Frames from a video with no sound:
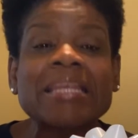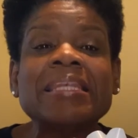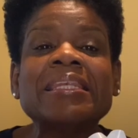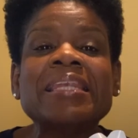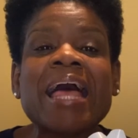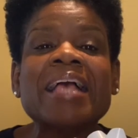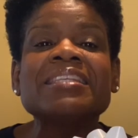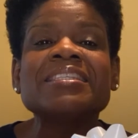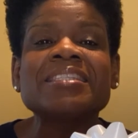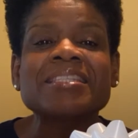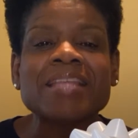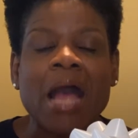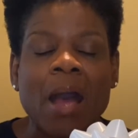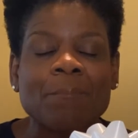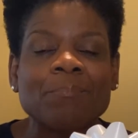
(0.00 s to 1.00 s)
Let's
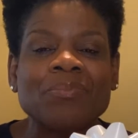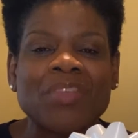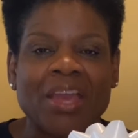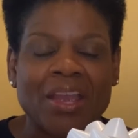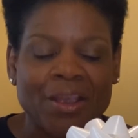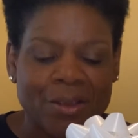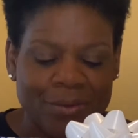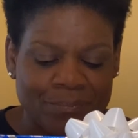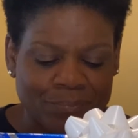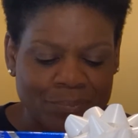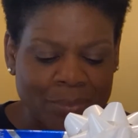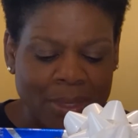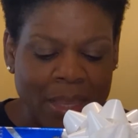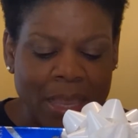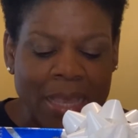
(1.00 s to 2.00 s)
stop there.
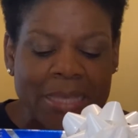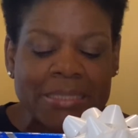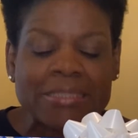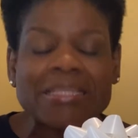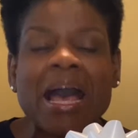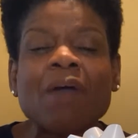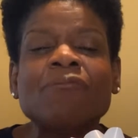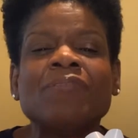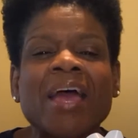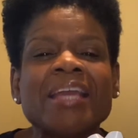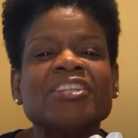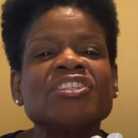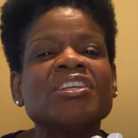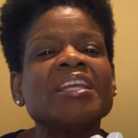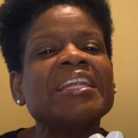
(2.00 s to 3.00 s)

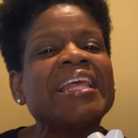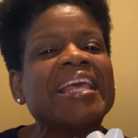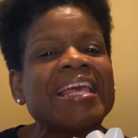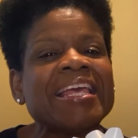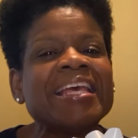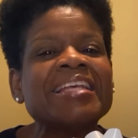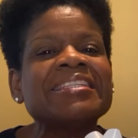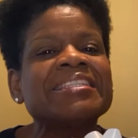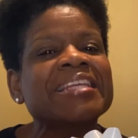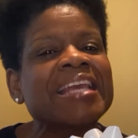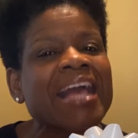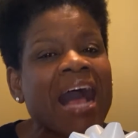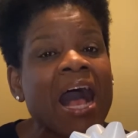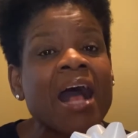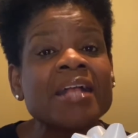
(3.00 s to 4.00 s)
Salvation is
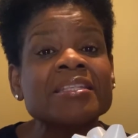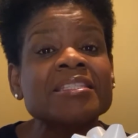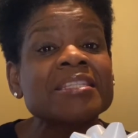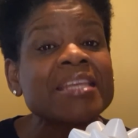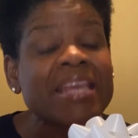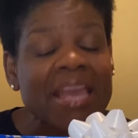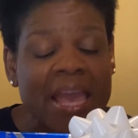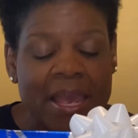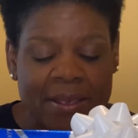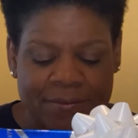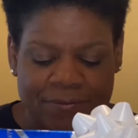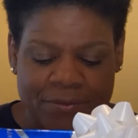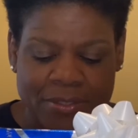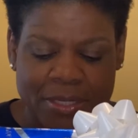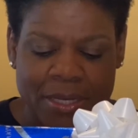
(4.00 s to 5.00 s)
God's
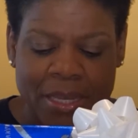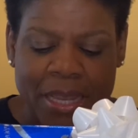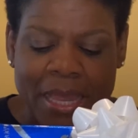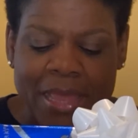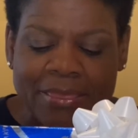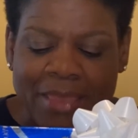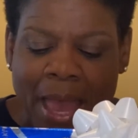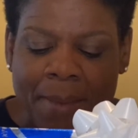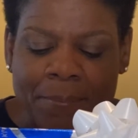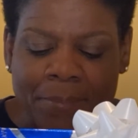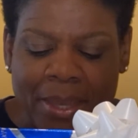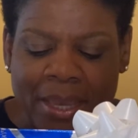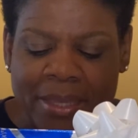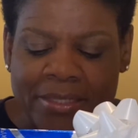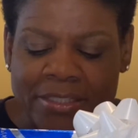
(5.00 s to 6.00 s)
gift. That
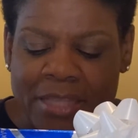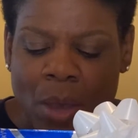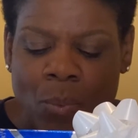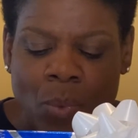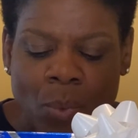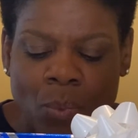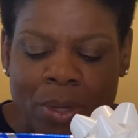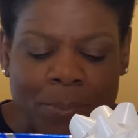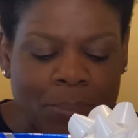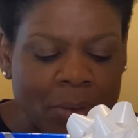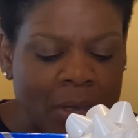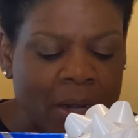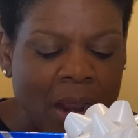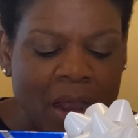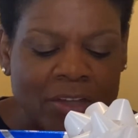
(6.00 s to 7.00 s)
means that when we
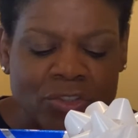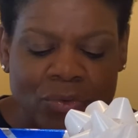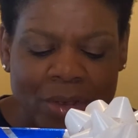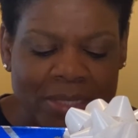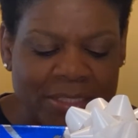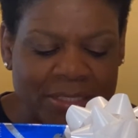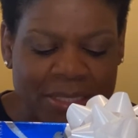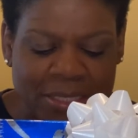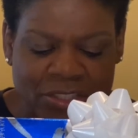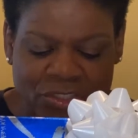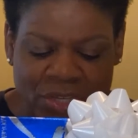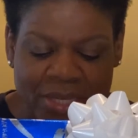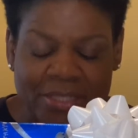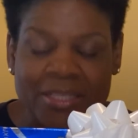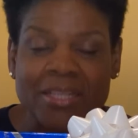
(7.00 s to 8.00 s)
put our trust in
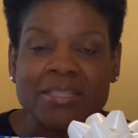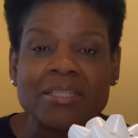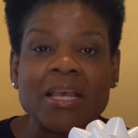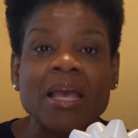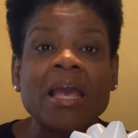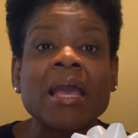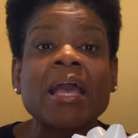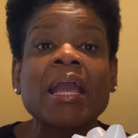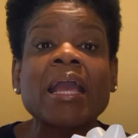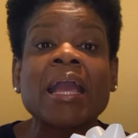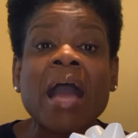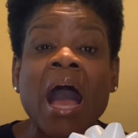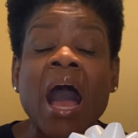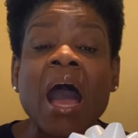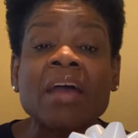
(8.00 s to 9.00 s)
Jesus,
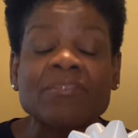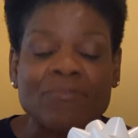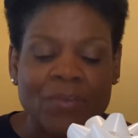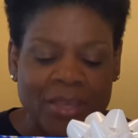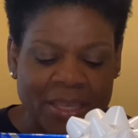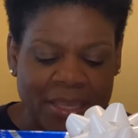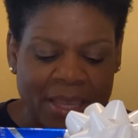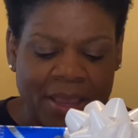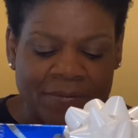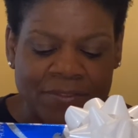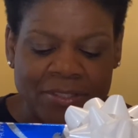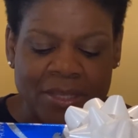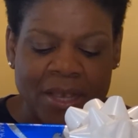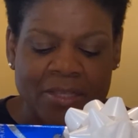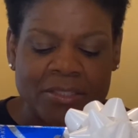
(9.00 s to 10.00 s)
God
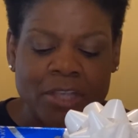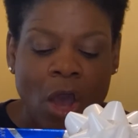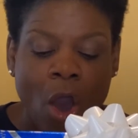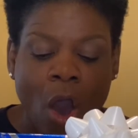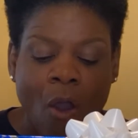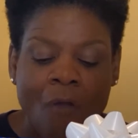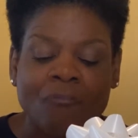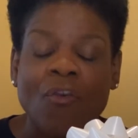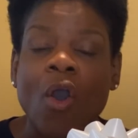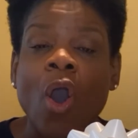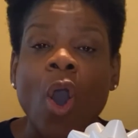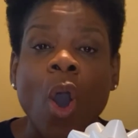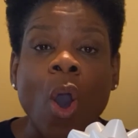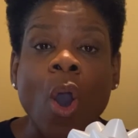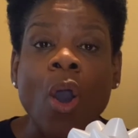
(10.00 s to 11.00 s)
forgives us
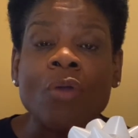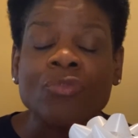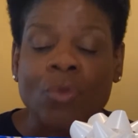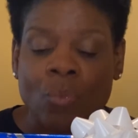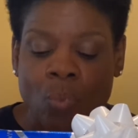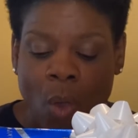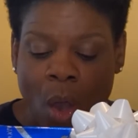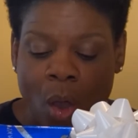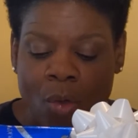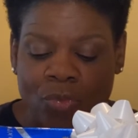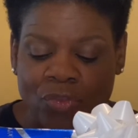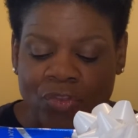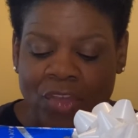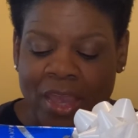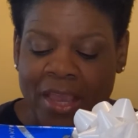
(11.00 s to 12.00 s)
for all the
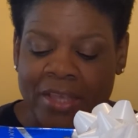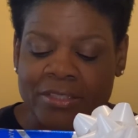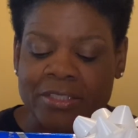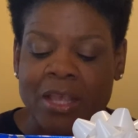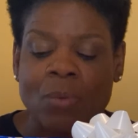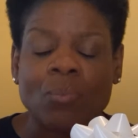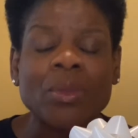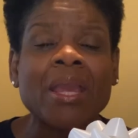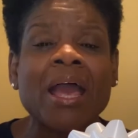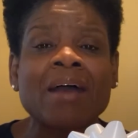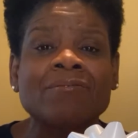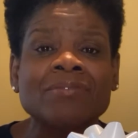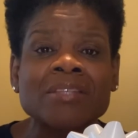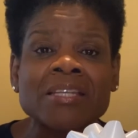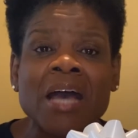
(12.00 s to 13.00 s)
wrong things that we
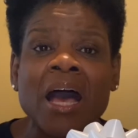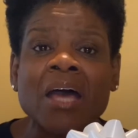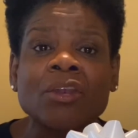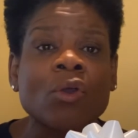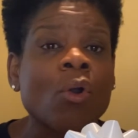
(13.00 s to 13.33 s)
have done